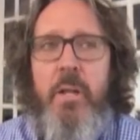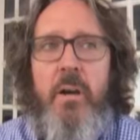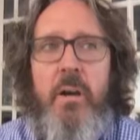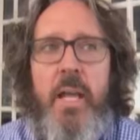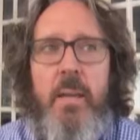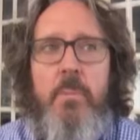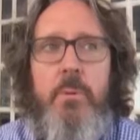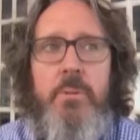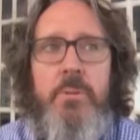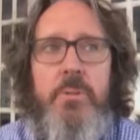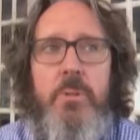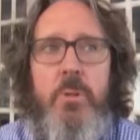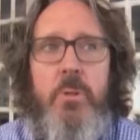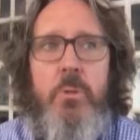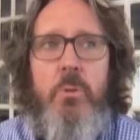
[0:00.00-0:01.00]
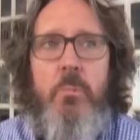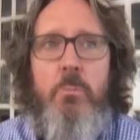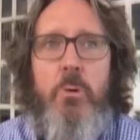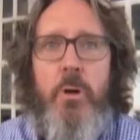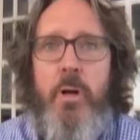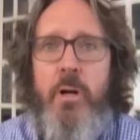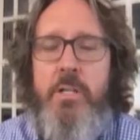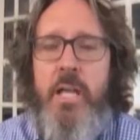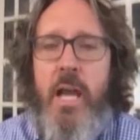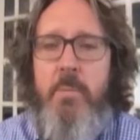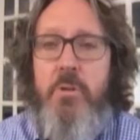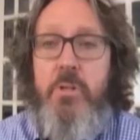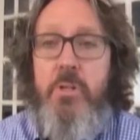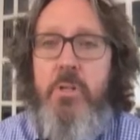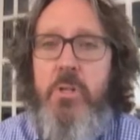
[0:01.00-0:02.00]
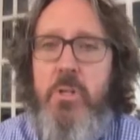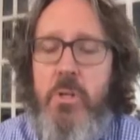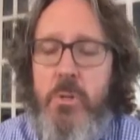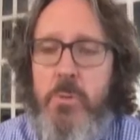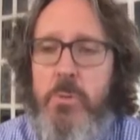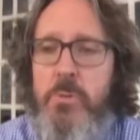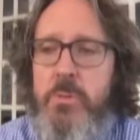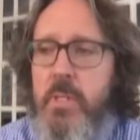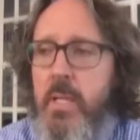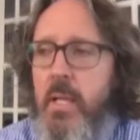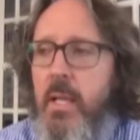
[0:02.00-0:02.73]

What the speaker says: are able to put our time to good use.